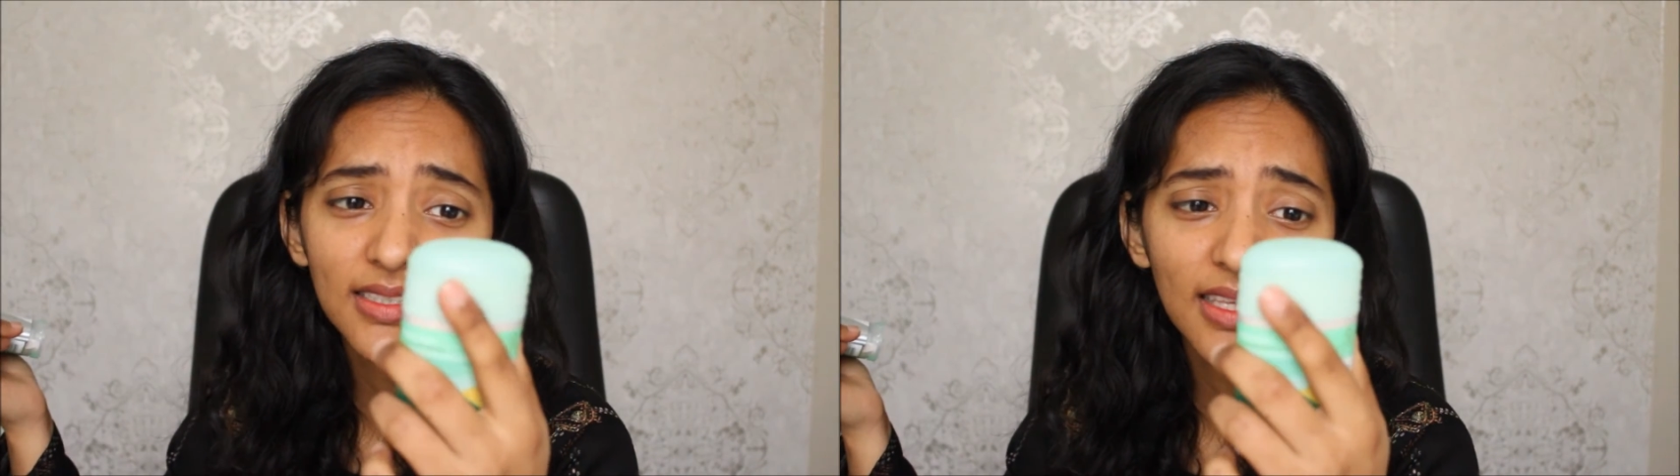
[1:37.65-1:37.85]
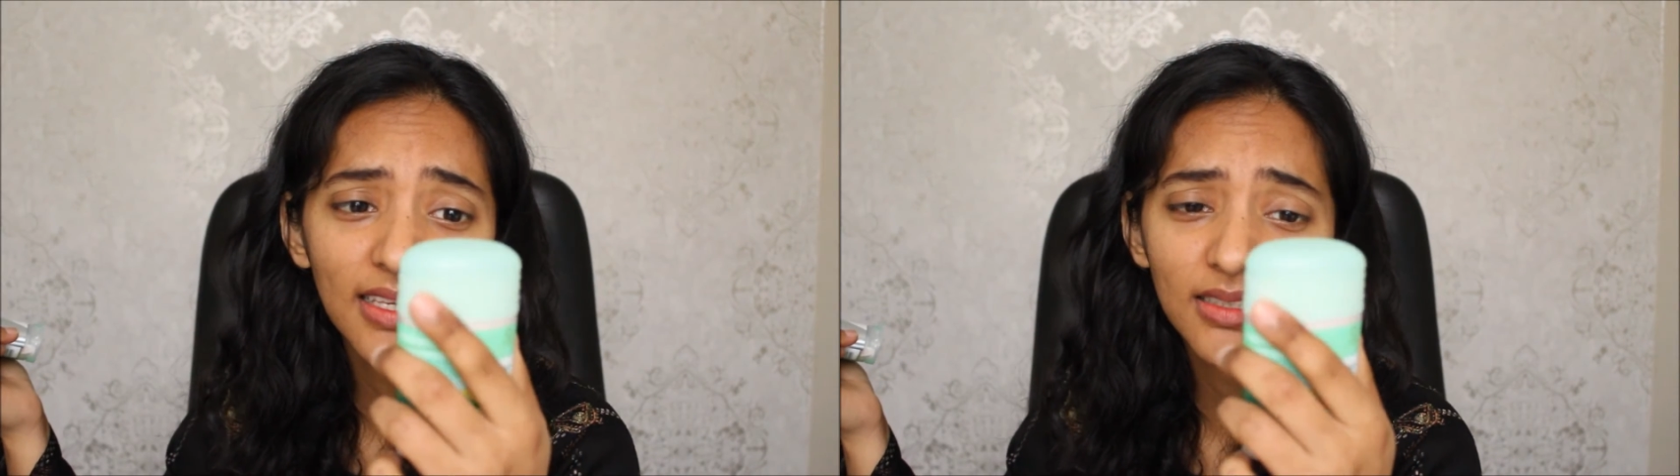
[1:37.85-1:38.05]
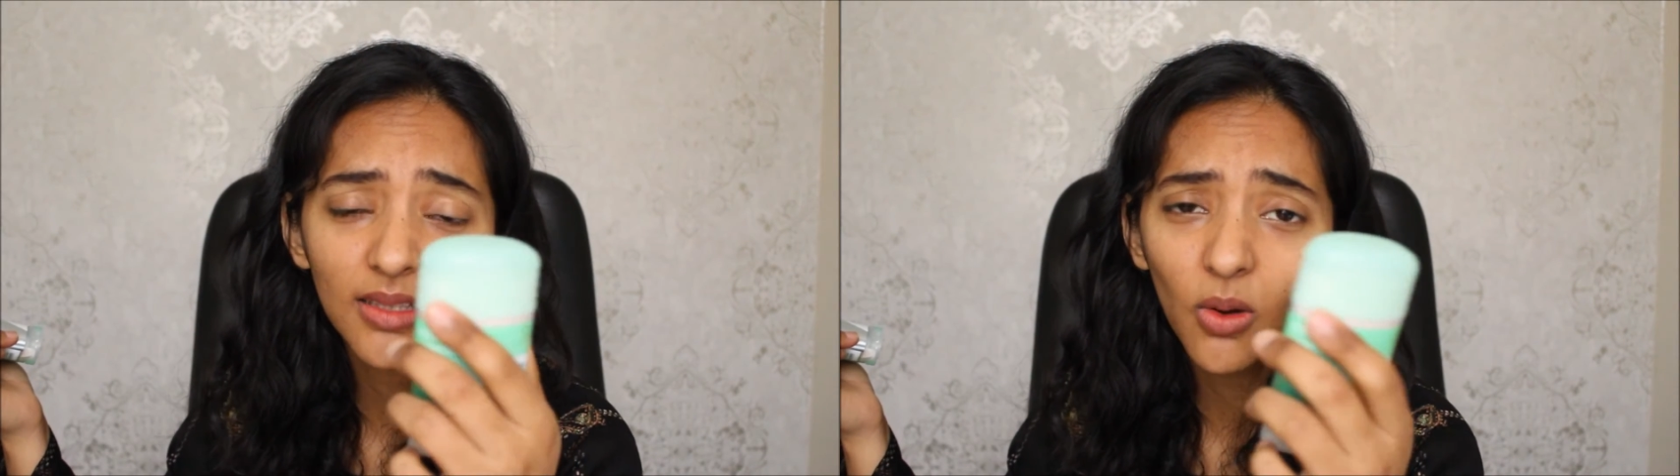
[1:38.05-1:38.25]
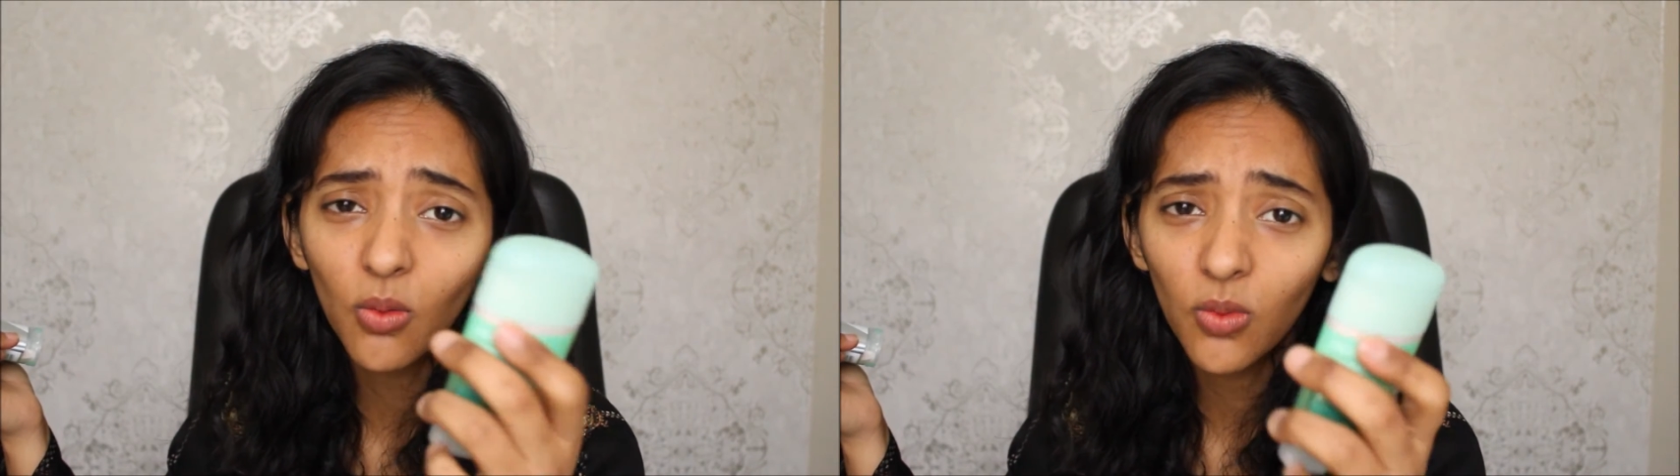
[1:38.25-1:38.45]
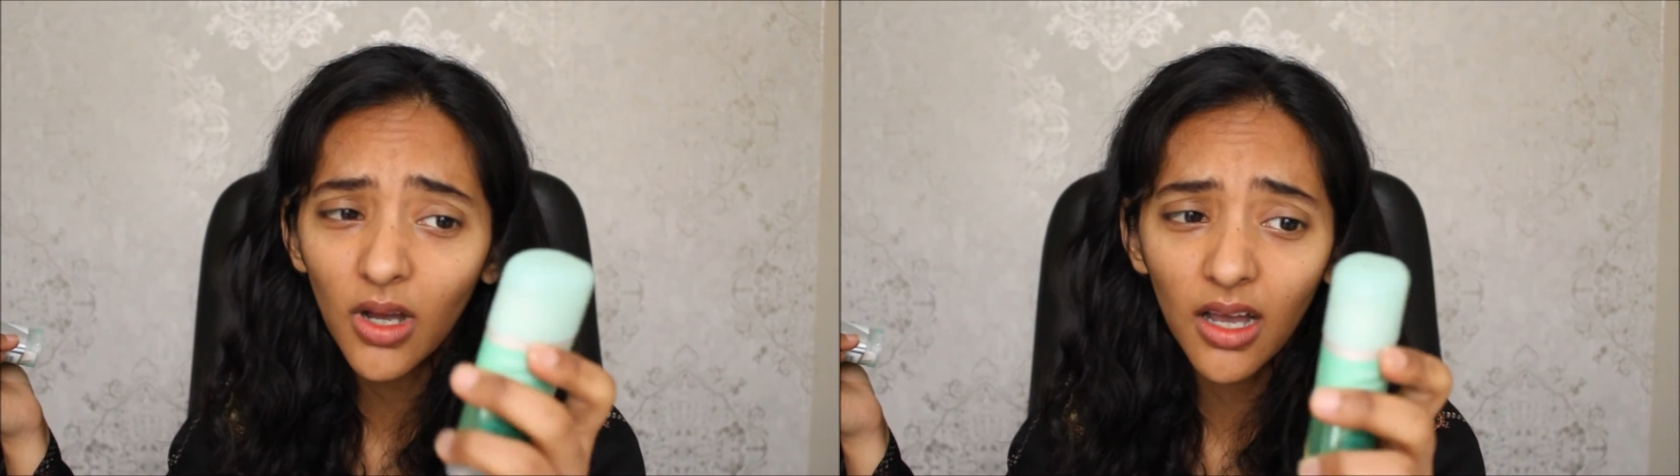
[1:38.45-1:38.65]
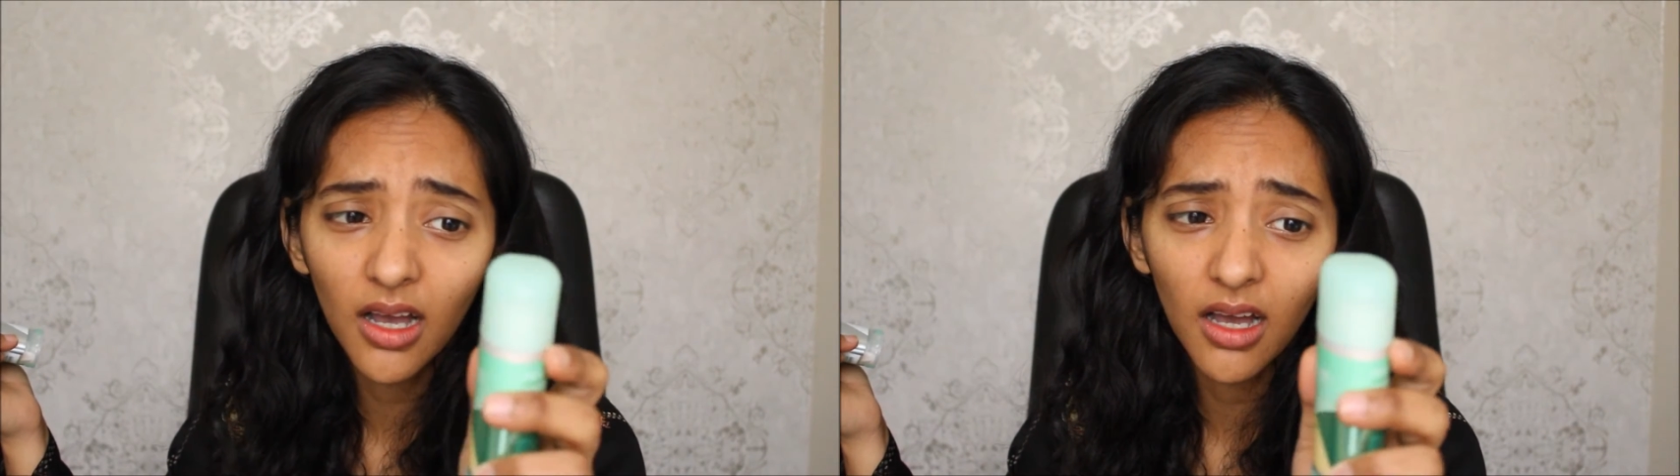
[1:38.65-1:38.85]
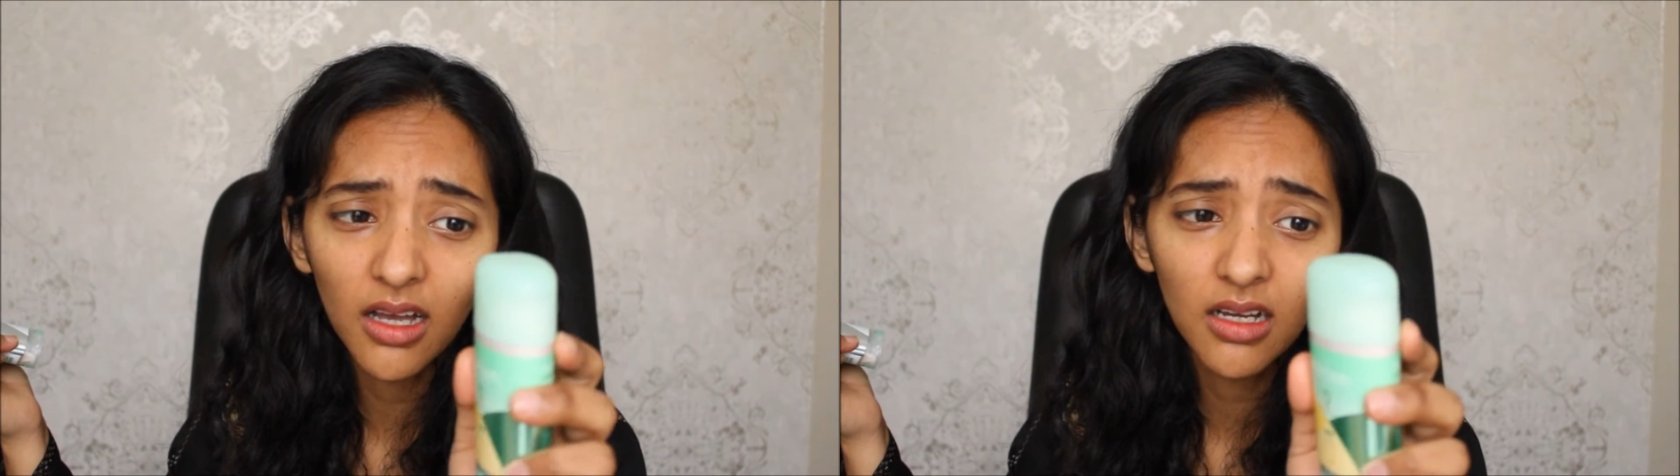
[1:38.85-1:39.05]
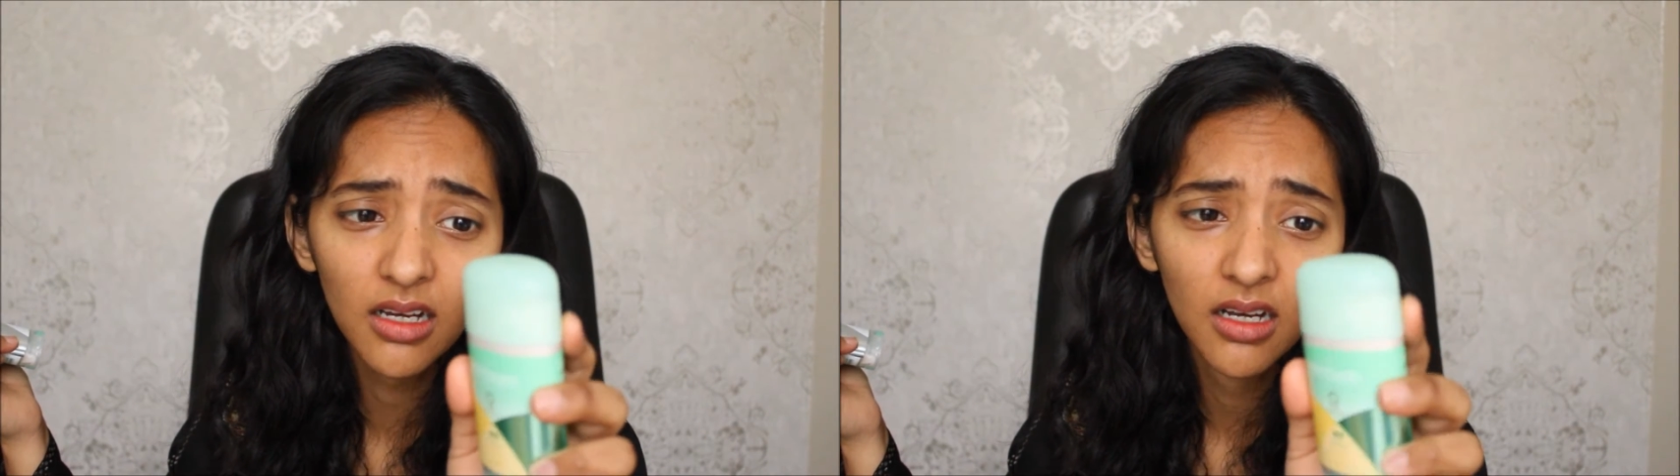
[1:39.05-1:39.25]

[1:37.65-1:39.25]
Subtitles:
things don't work.